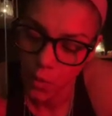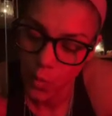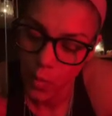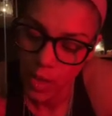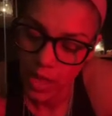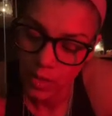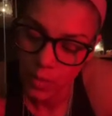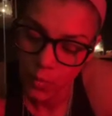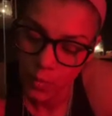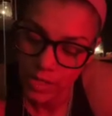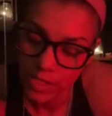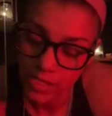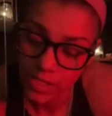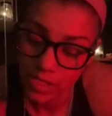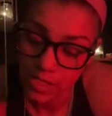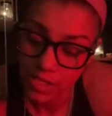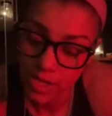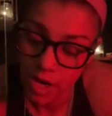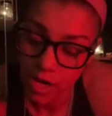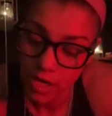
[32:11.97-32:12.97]
When we
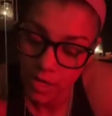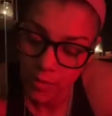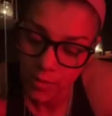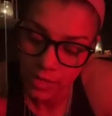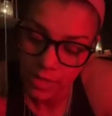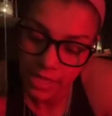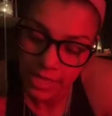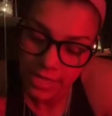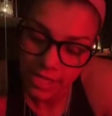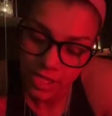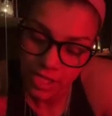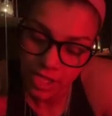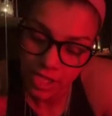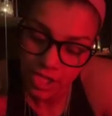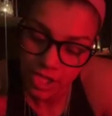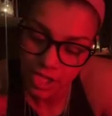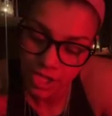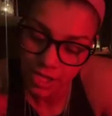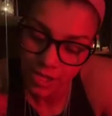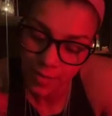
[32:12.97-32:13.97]
start a
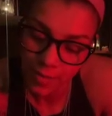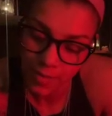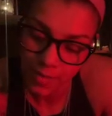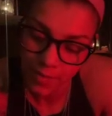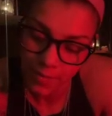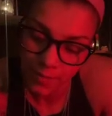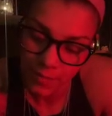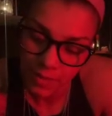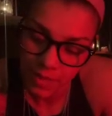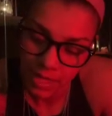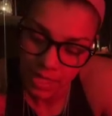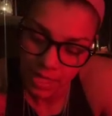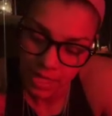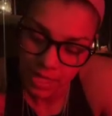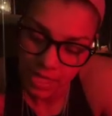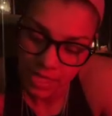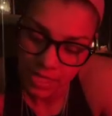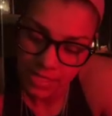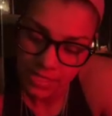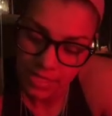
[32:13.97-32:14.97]
relationship,
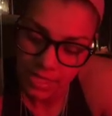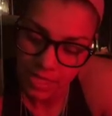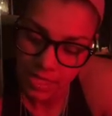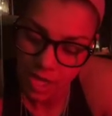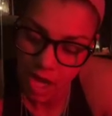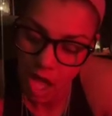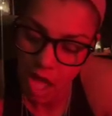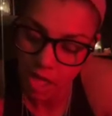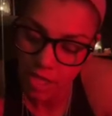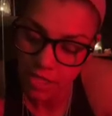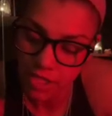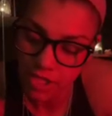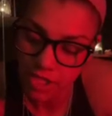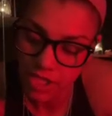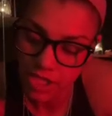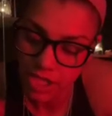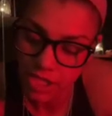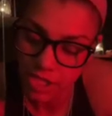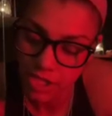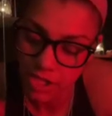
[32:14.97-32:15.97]
it is
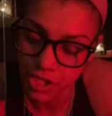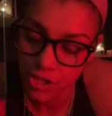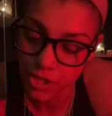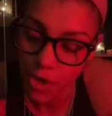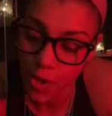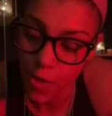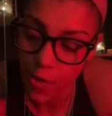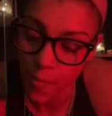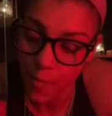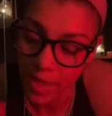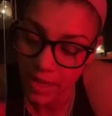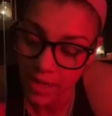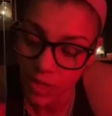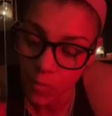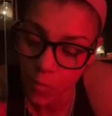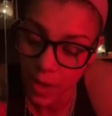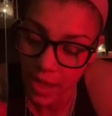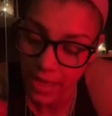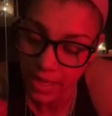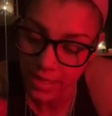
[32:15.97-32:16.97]
acknowledged in so many
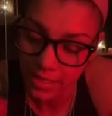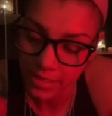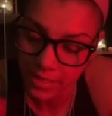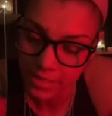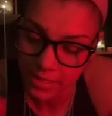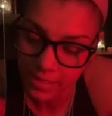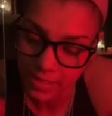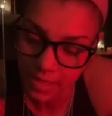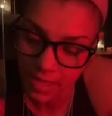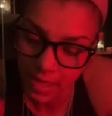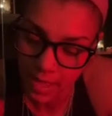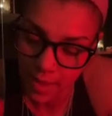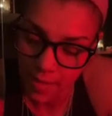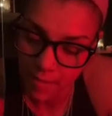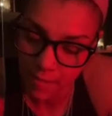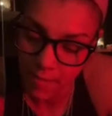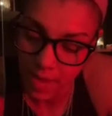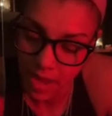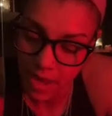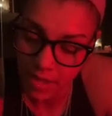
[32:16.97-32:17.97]
ways,
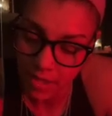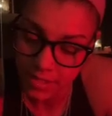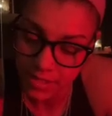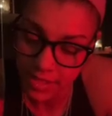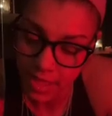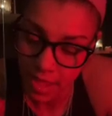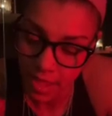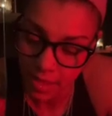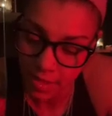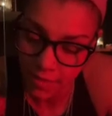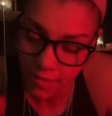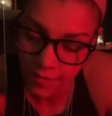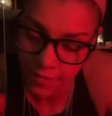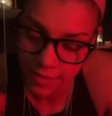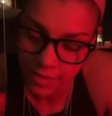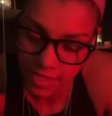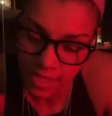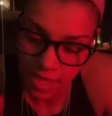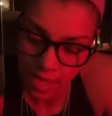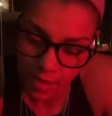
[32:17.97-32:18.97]
by
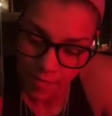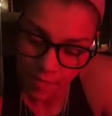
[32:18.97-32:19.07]
ourselves,